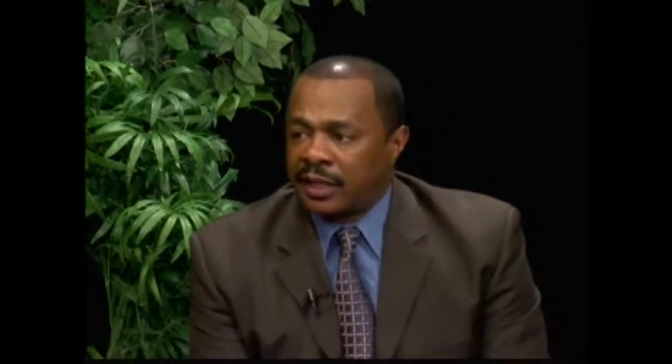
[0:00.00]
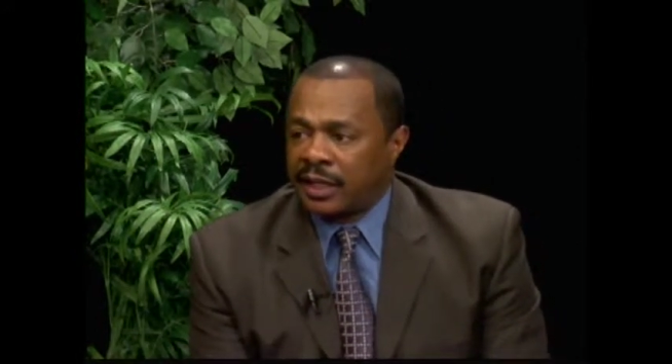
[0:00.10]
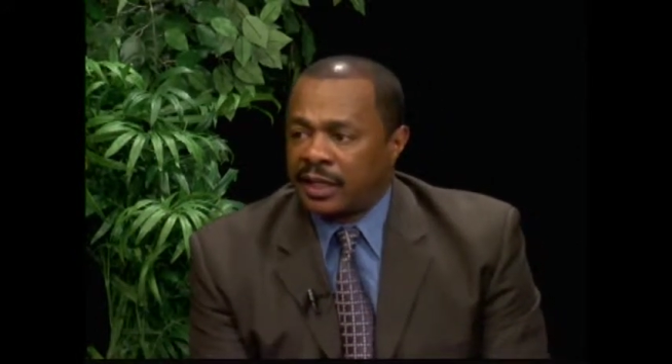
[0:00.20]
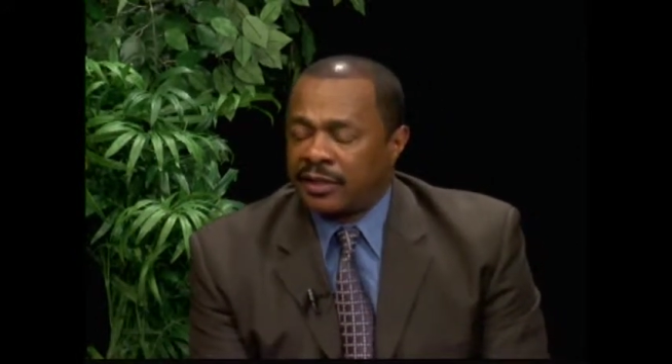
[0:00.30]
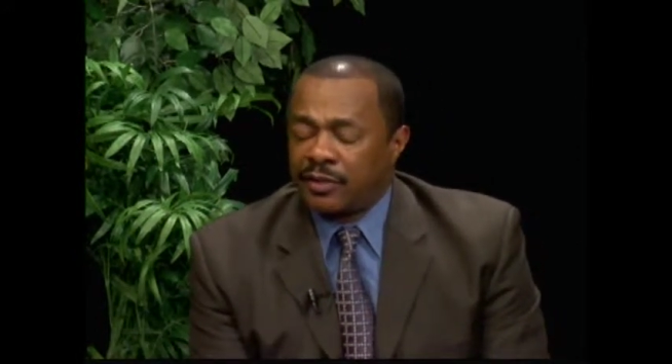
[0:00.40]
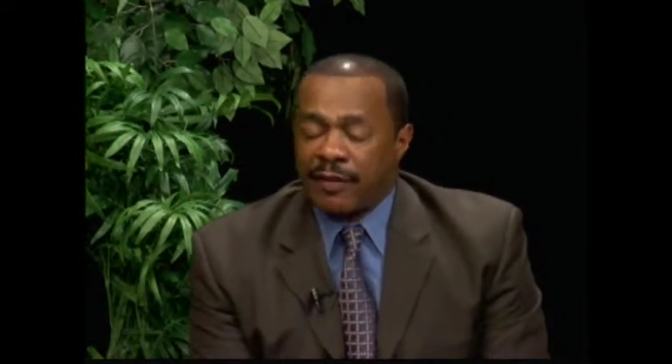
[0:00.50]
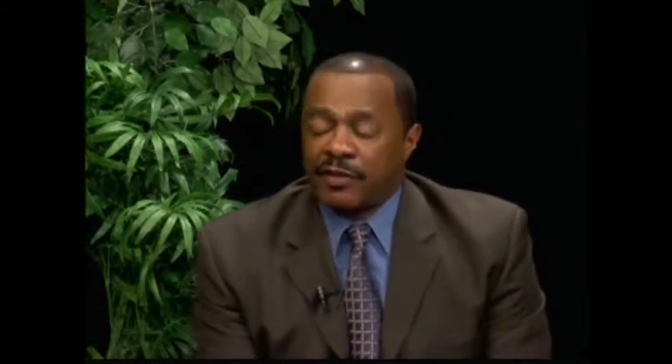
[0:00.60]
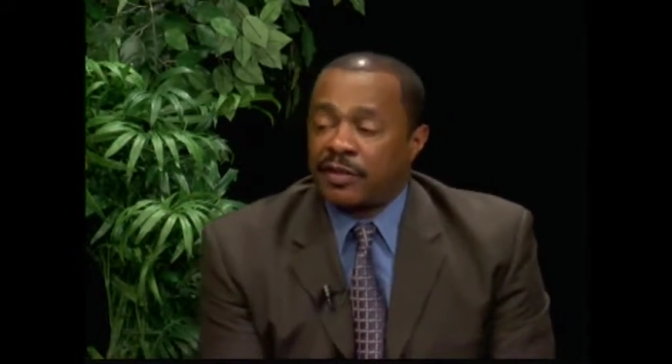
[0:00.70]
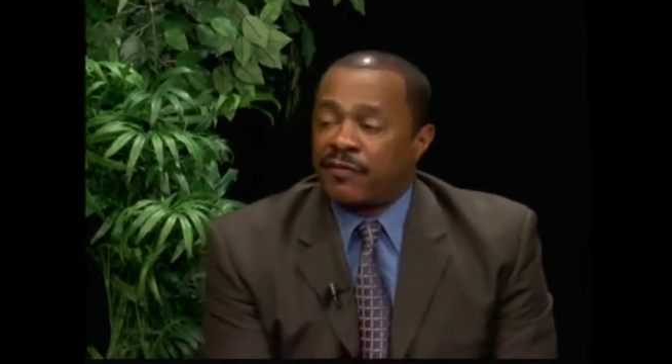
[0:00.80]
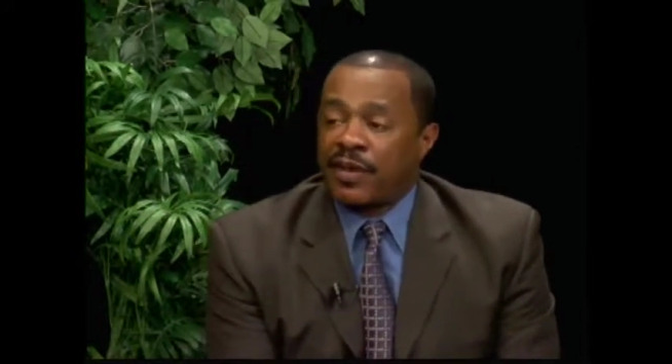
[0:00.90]
And you have to
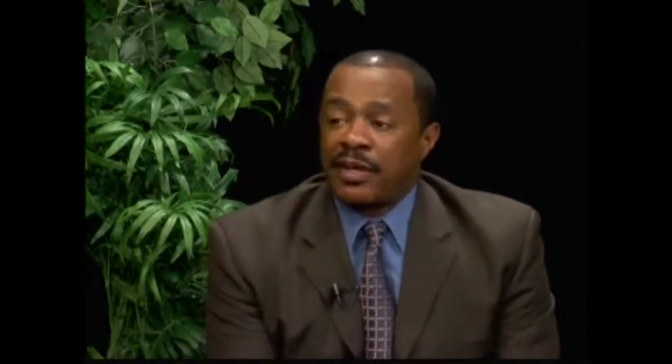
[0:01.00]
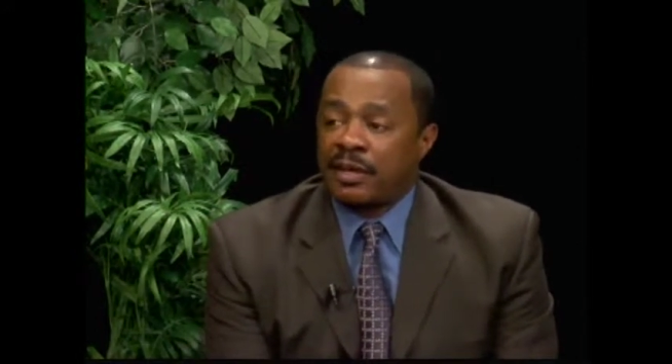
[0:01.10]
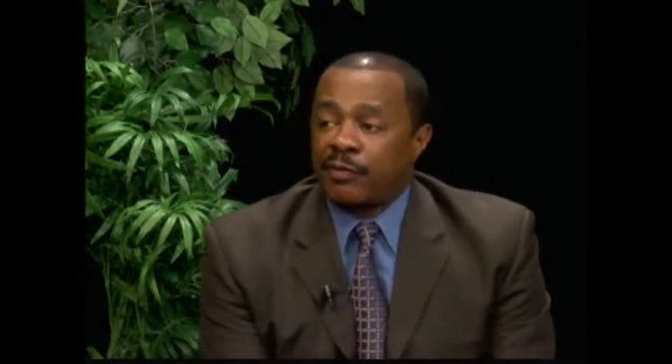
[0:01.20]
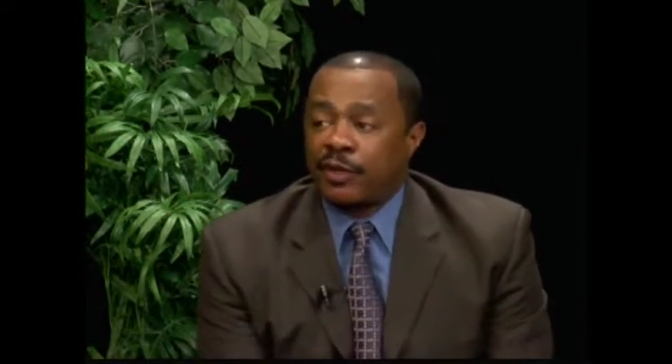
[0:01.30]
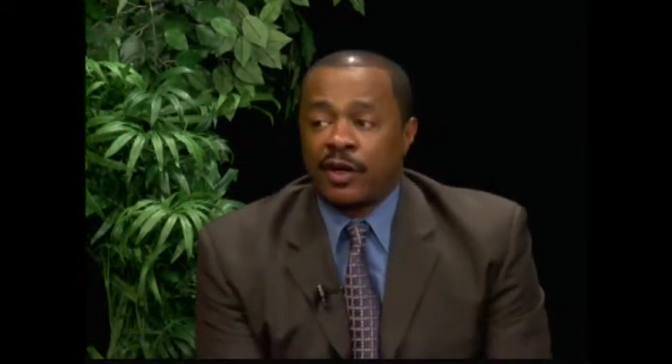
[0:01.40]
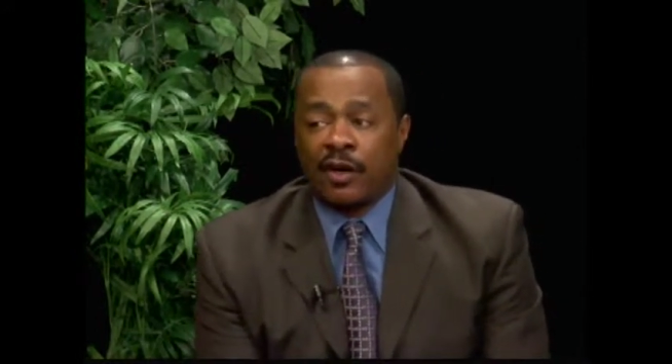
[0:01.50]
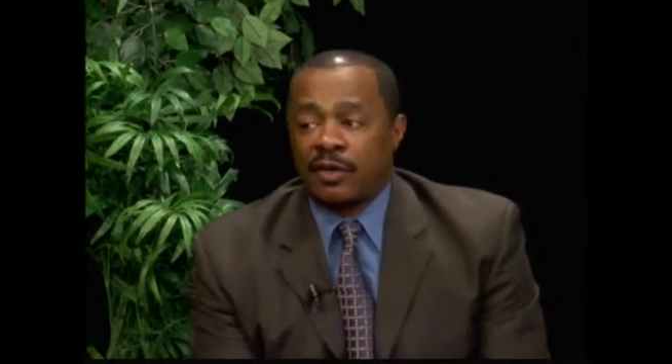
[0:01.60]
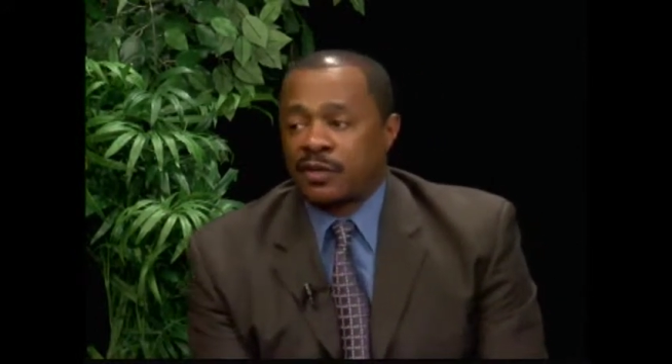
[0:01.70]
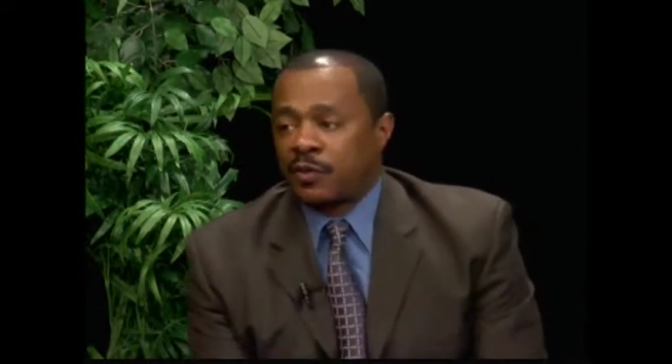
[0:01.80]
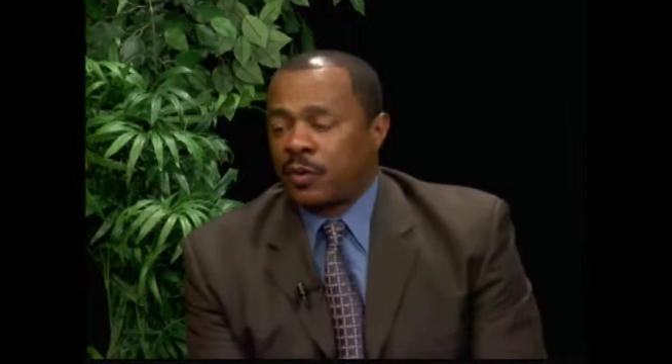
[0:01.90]
defend them
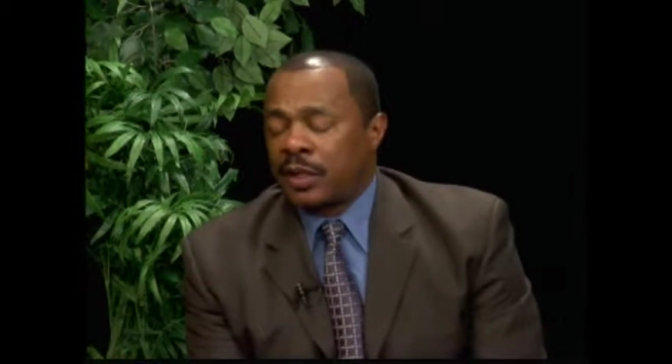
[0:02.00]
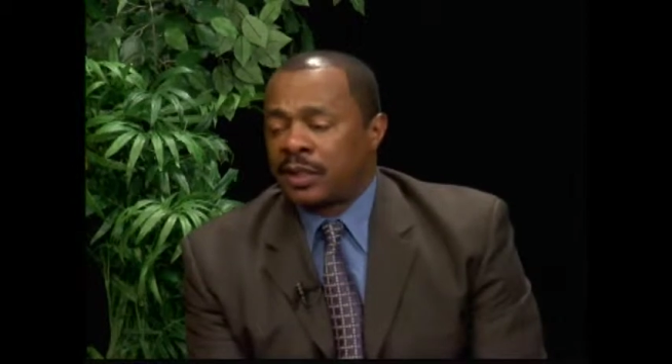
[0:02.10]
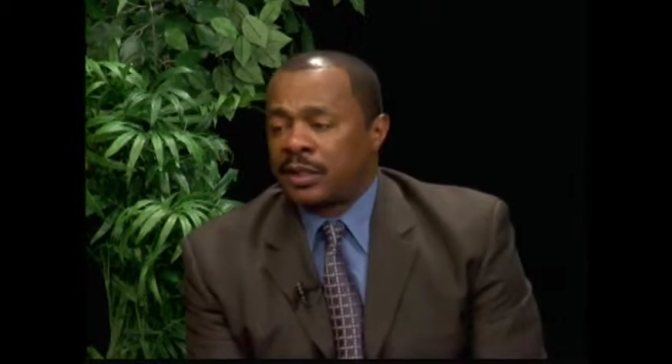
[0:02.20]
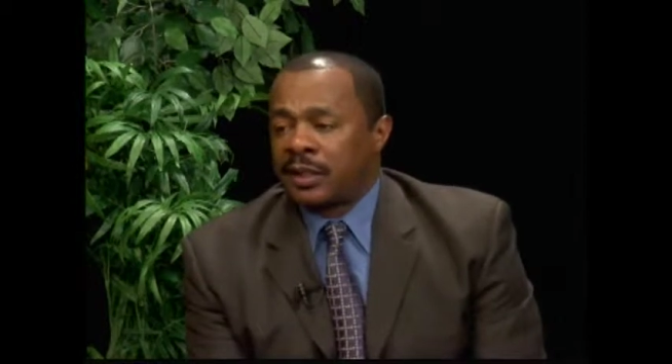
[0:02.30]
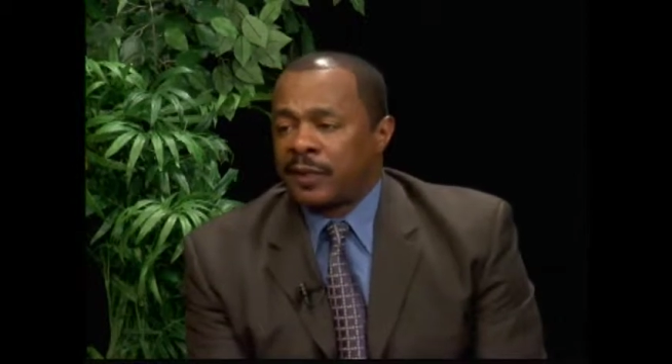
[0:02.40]
regardless of what.